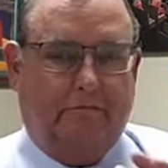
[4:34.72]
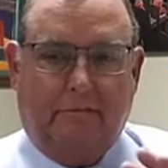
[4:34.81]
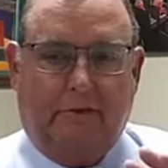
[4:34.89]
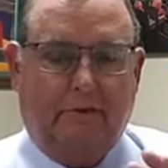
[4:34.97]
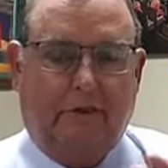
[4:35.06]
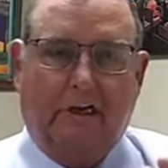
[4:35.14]

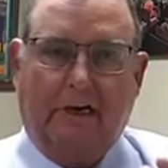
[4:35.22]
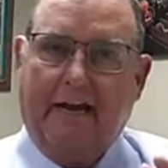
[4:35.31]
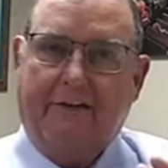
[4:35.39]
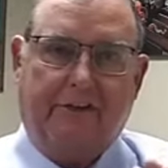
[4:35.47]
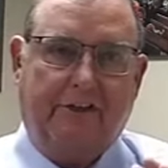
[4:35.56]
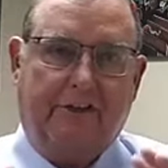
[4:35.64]
going to
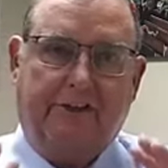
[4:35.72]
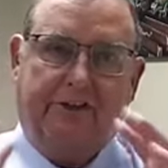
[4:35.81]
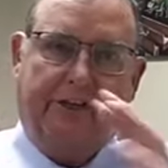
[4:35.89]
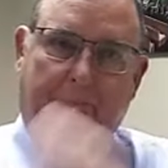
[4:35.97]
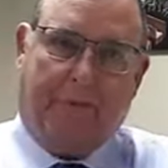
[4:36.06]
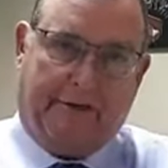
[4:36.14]
have to just
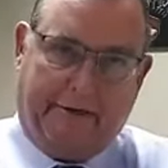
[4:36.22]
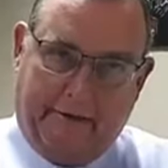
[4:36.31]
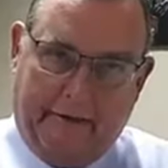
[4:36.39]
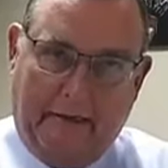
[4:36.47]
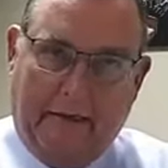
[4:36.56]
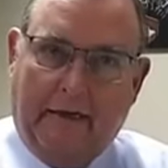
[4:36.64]
ship it,
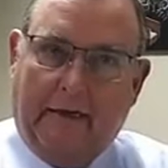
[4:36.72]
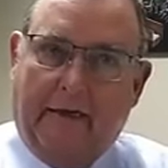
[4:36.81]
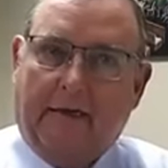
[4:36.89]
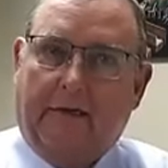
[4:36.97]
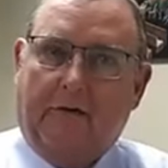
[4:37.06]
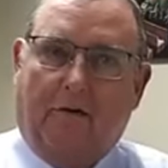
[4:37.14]

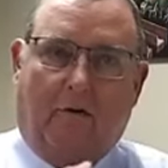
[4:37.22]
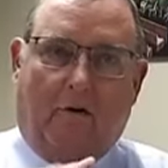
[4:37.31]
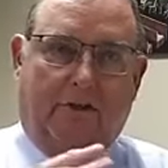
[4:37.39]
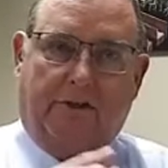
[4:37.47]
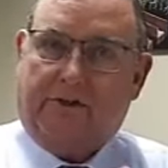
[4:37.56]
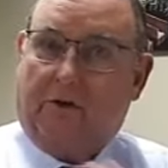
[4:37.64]
or
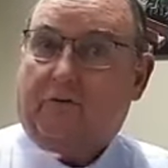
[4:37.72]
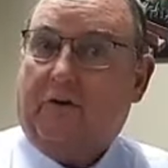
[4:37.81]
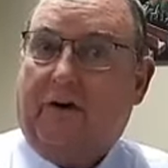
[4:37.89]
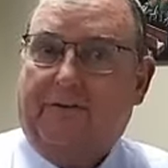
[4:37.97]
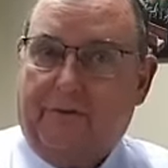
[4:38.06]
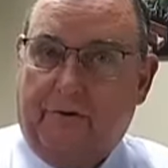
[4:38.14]
just don't
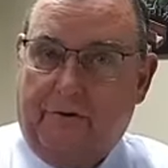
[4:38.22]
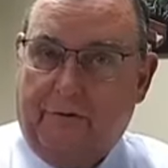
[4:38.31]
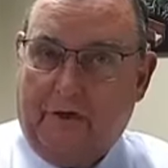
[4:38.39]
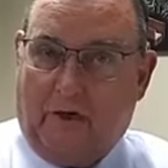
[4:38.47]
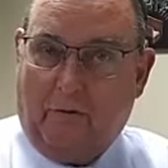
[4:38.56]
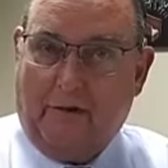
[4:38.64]
drive through
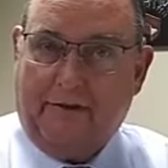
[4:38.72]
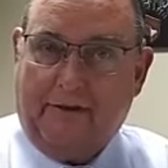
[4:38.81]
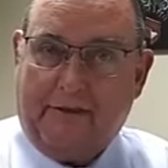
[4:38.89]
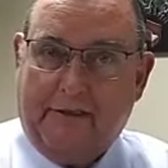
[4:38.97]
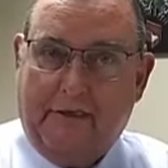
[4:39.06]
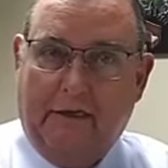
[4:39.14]
Utah with
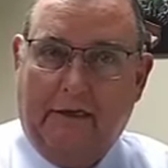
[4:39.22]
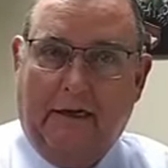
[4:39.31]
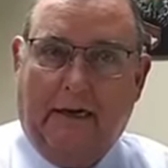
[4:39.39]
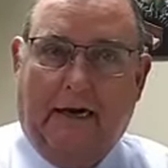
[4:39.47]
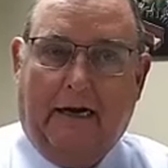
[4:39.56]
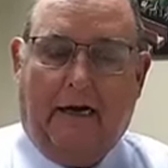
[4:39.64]
it.
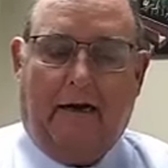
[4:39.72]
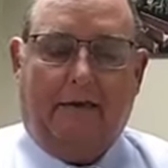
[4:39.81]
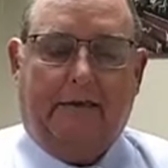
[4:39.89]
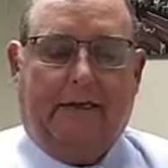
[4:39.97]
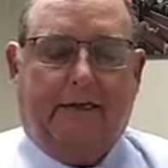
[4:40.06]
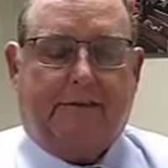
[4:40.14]

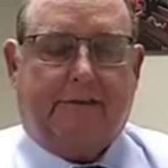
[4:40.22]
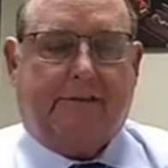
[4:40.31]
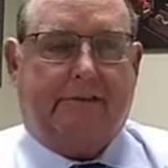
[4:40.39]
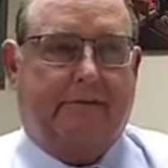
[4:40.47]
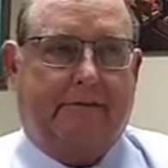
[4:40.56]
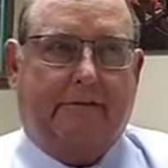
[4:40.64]

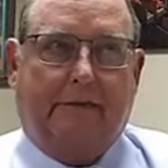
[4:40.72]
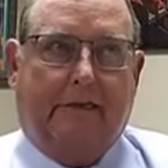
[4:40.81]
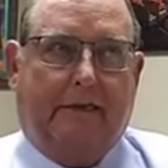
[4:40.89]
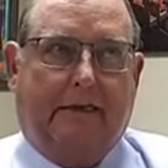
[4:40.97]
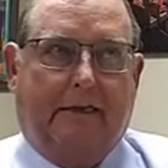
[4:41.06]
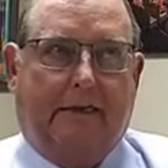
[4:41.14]
It's
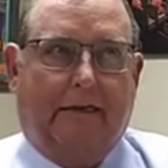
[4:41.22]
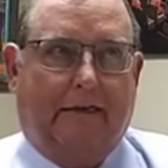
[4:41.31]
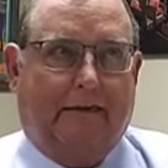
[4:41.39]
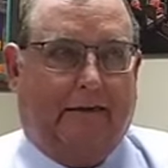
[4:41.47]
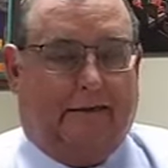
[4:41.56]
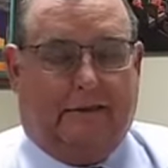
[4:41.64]

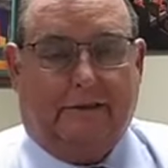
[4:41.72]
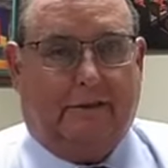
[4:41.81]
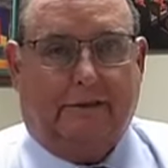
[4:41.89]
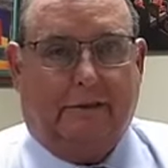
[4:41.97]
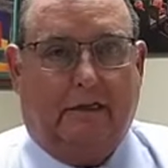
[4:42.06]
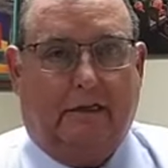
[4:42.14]

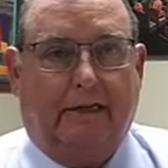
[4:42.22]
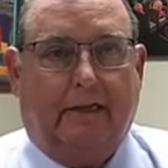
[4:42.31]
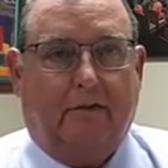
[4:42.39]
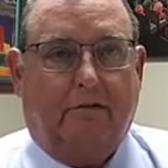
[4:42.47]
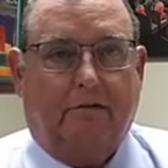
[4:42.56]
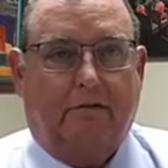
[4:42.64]
just not
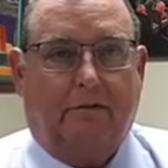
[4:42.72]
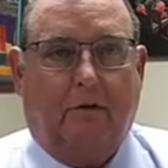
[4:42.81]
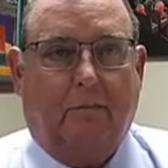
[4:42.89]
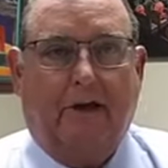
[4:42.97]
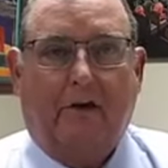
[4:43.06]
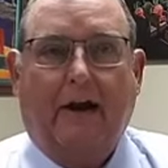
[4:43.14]
legal. No
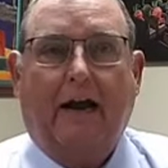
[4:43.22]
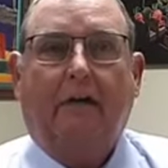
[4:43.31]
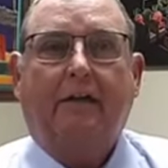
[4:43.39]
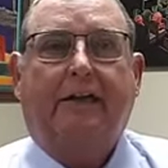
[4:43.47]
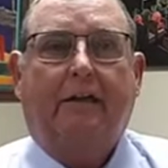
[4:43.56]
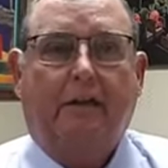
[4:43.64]
matter how
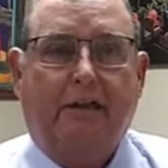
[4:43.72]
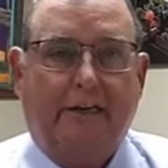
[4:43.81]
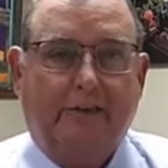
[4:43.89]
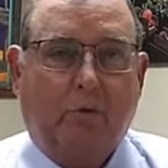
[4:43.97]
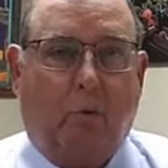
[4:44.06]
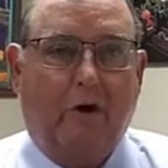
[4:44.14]
legal it
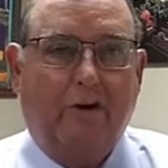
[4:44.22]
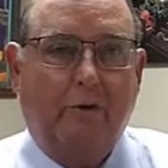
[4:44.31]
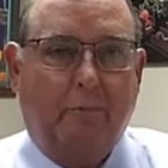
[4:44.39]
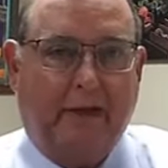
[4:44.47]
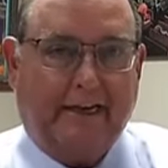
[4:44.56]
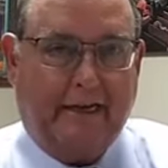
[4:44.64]
is, where you
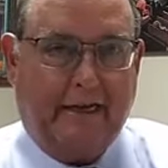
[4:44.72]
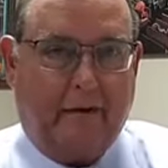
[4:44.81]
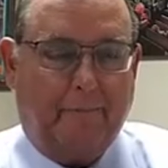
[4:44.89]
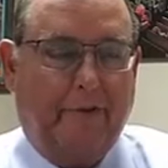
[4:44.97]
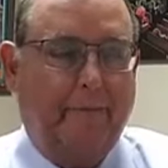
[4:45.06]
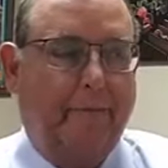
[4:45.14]
pick it
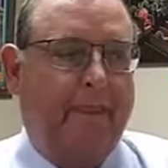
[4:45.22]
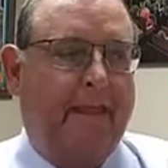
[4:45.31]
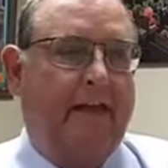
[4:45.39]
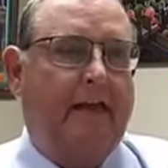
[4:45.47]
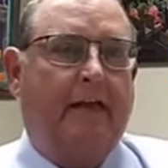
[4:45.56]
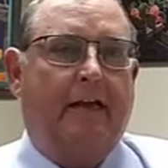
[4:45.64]
up.
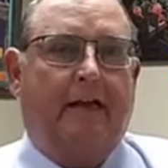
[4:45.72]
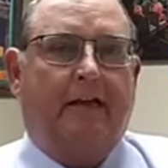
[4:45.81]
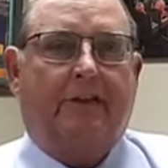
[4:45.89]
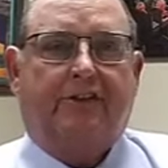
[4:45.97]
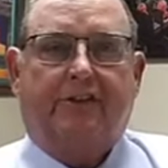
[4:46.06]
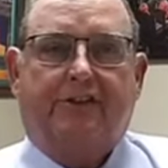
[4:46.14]

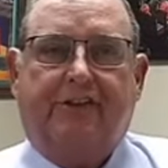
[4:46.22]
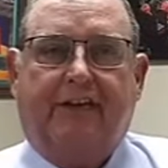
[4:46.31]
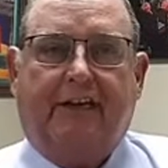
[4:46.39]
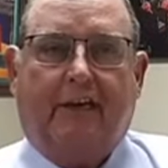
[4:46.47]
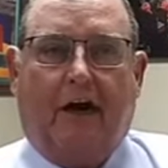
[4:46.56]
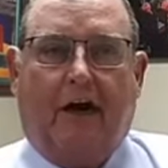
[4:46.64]
Just
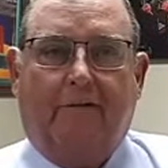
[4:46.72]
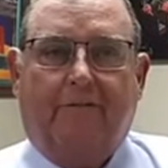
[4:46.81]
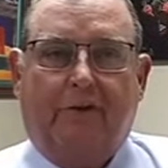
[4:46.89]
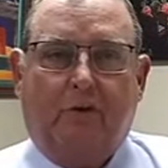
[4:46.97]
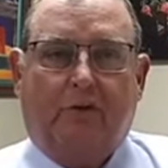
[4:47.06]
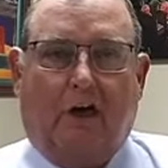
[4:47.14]
think of
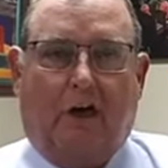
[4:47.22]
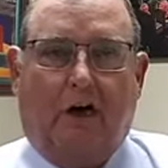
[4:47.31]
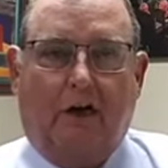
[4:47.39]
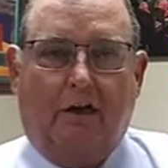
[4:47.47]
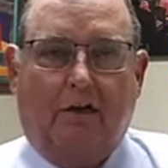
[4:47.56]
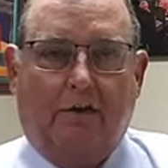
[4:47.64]

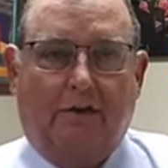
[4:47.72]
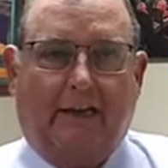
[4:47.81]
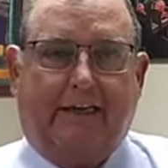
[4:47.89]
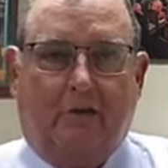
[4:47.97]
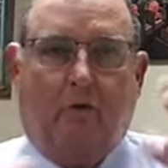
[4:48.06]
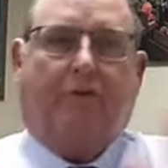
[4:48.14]
Utah
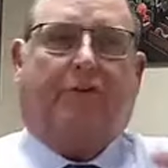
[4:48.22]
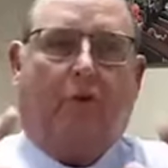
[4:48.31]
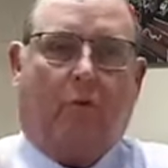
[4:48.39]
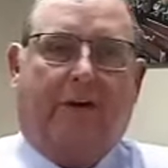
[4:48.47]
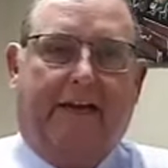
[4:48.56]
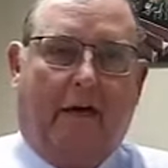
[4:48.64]
like North
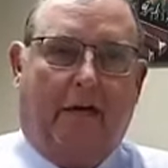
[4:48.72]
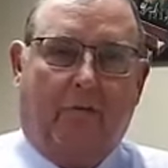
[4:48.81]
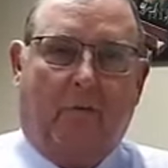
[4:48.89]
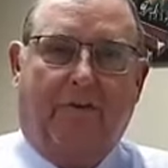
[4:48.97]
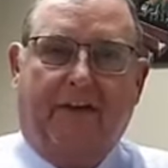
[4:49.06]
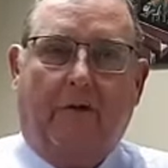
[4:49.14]
Korea
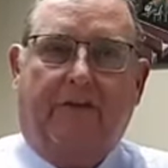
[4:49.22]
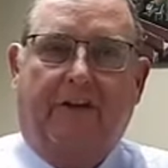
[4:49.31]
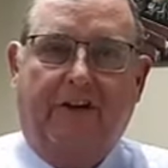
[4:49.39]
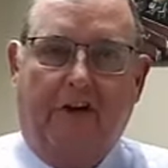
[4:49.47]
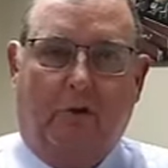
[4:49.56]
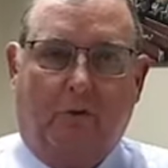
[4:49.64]
without the
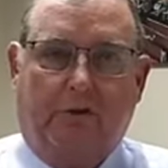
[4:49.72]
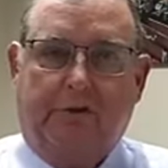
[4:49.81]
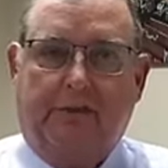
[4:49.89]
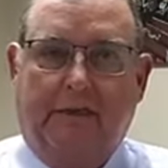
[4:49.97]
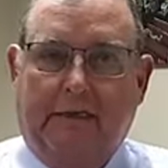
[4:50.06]
nukes.